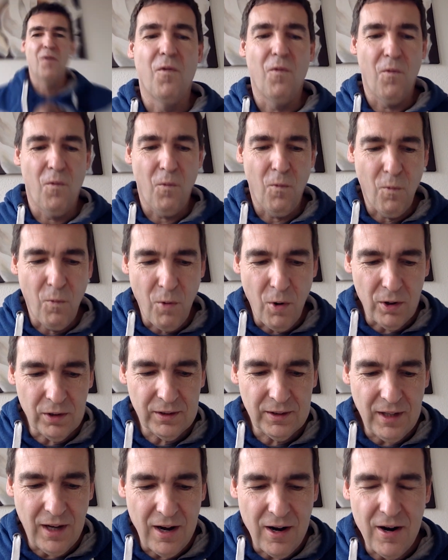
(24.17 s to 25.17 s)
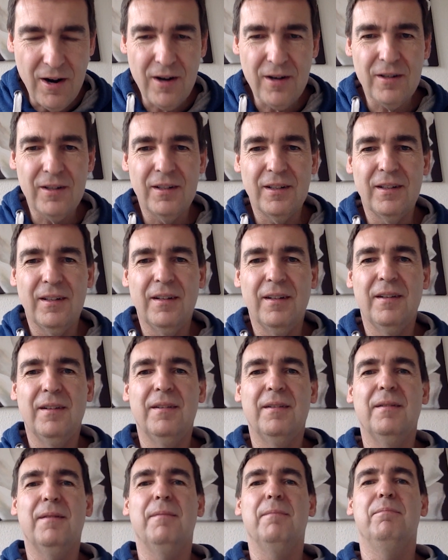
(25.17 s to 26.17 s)
What are
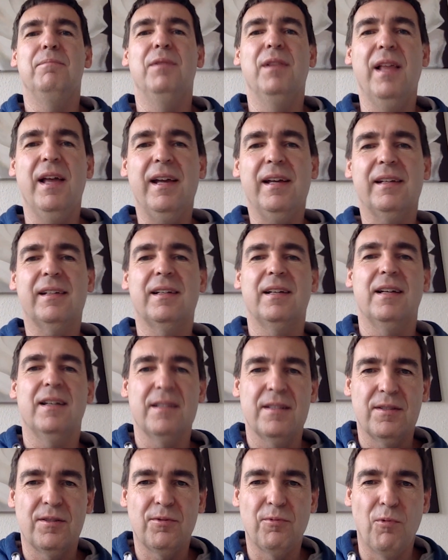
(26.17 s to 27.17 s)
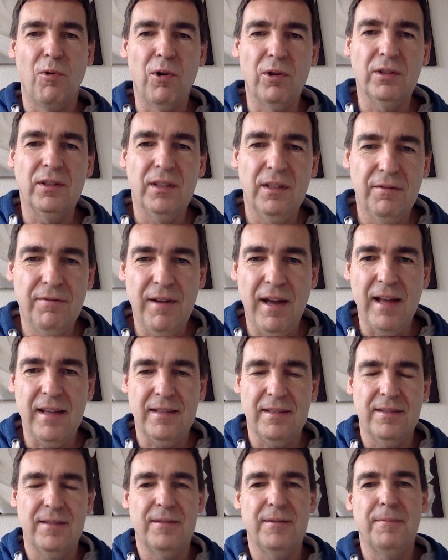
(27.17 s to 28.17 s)
Black Swan
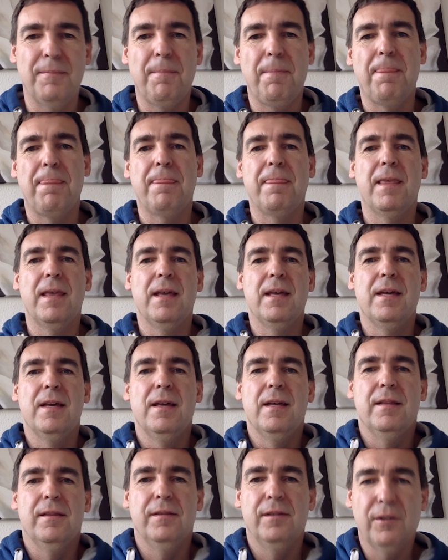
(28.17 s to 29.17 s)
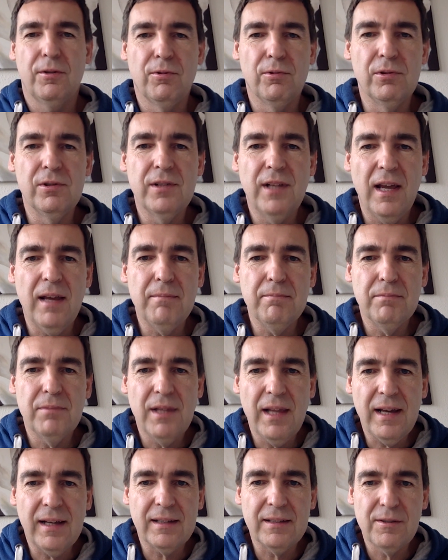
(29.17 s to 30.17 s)
events? The whole name
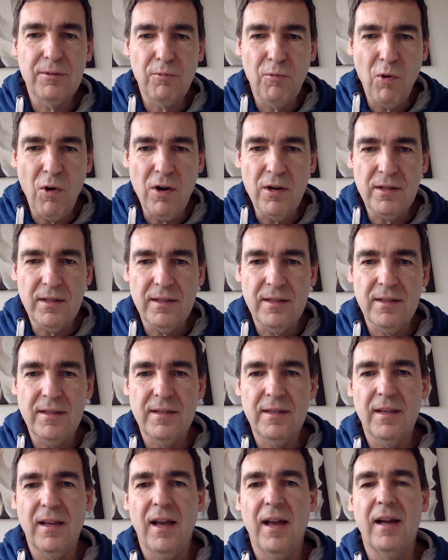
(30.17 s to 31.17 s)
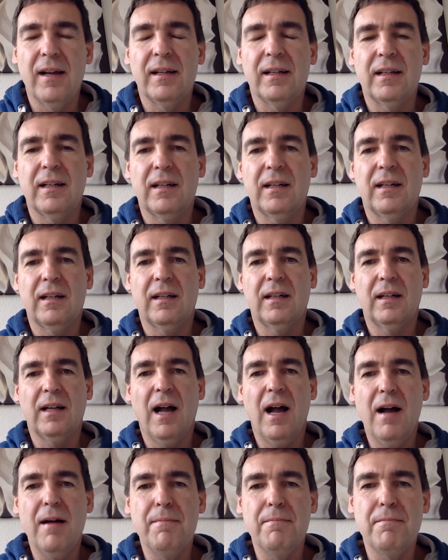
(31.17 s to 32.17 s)
Black Swans
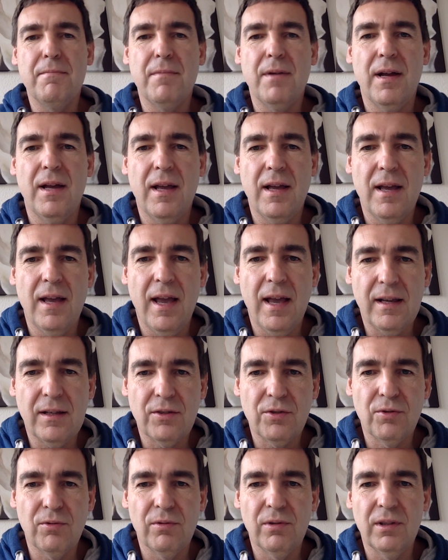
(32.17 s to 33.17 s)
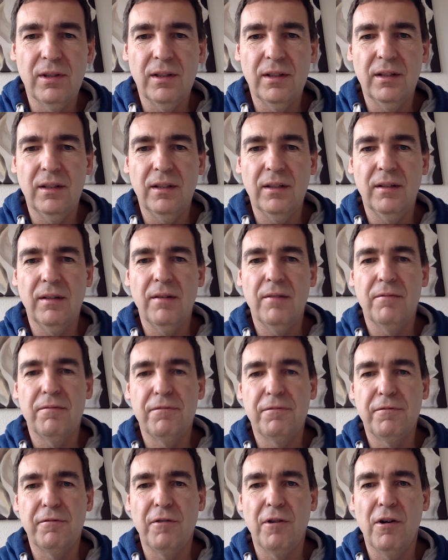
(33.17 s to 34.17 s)
come actually
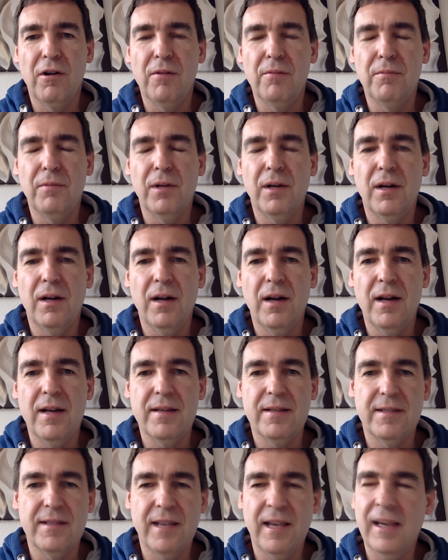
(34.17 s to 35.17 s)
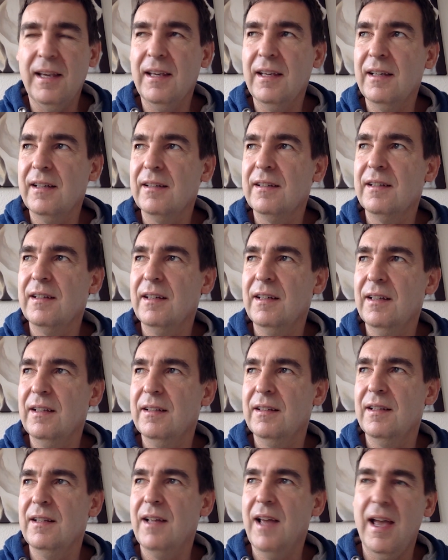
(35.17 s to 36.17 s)
from a saying
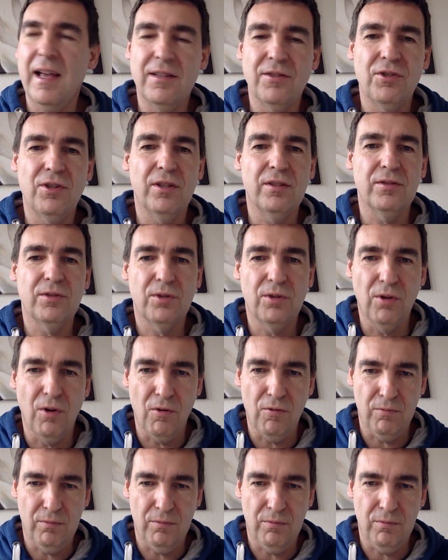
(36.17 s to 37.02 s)
in ancient Rome.